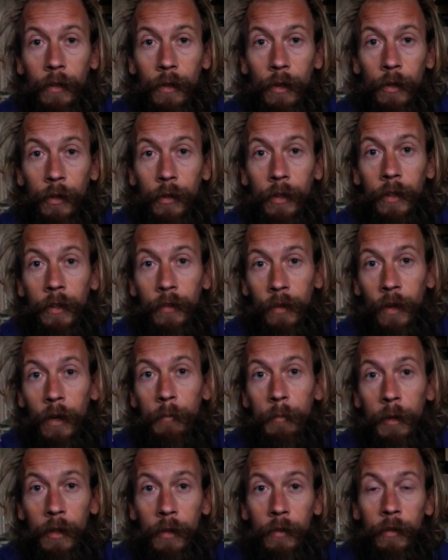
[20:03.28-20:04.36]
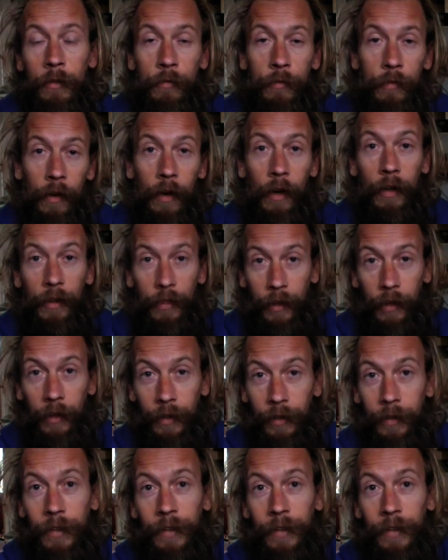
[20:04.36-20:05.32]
God is our mother and father,